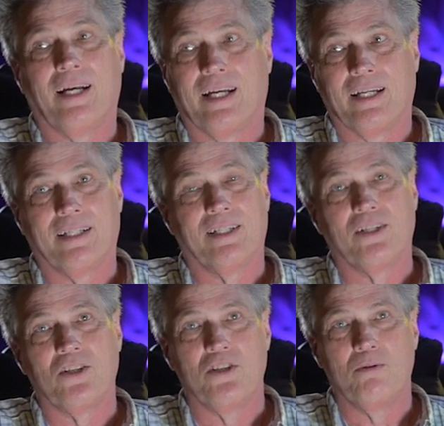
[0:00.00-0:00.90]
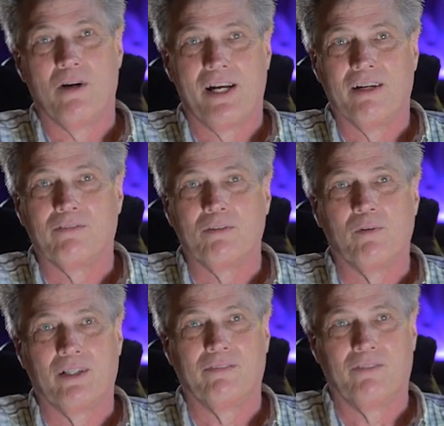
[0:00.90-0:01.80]
And you want every
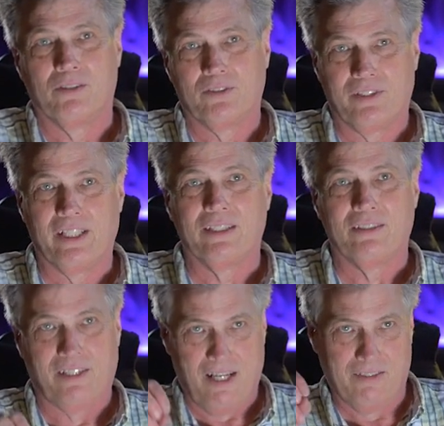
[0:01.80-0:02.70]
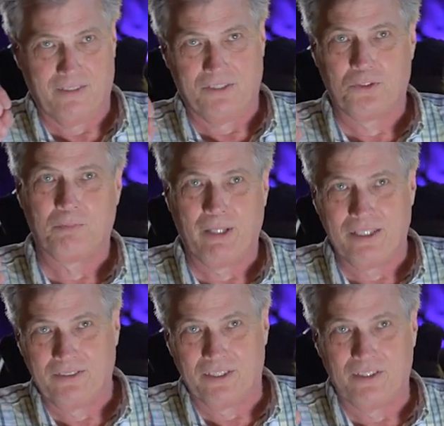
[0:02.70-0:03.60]
one of those things to have its
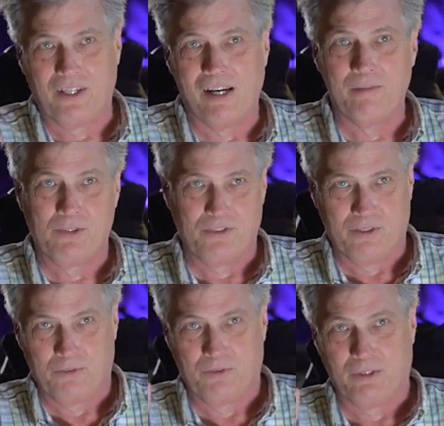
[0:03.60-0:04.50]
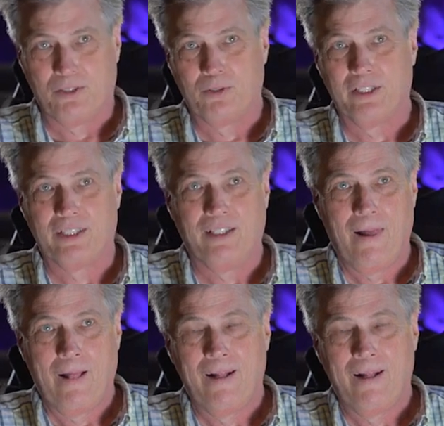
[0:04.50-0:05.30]
space and time as it was recorded,